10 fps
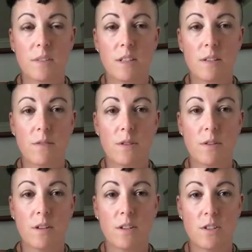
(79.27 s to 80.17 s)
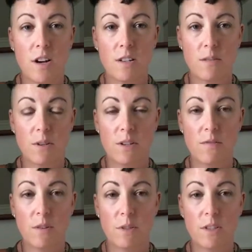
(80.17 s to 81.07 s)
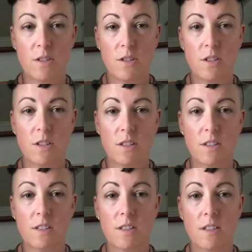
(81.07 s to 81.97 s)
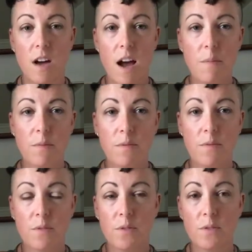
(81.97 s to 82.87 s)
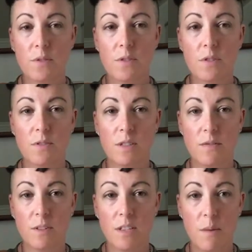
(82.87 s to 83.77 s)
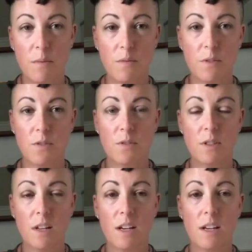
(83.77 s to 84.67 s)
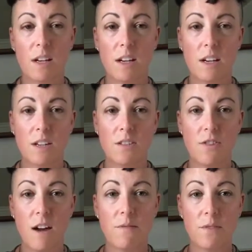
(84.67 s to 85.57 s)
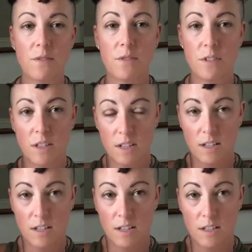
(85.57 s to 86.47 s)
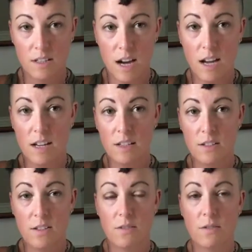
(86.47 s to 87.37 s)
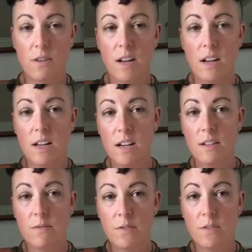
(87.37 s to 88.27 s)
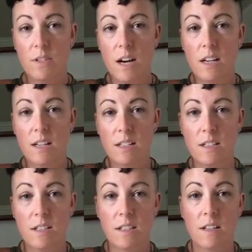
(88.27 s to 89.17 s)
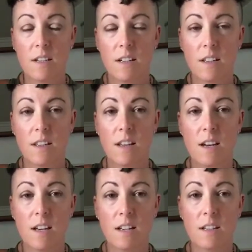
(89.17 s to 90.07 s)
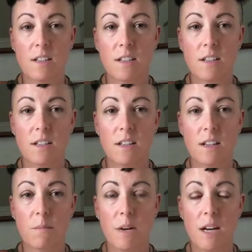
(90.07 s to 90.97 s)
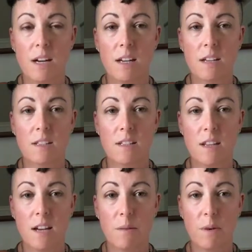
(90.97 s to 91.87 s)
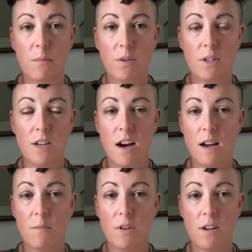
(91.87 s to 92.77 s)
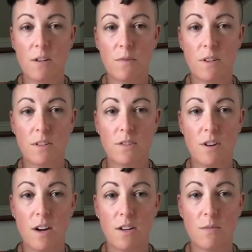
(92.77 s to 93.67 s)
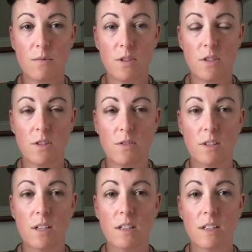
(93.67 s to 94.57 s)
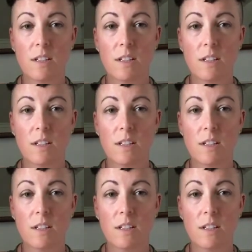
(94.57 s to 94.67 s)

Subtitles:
If you're trying to switch from a certain type of food to a different type of food, like a dry food diet to a canned food diet, then it may take a bit more time. You're going to want to try to go more slowly,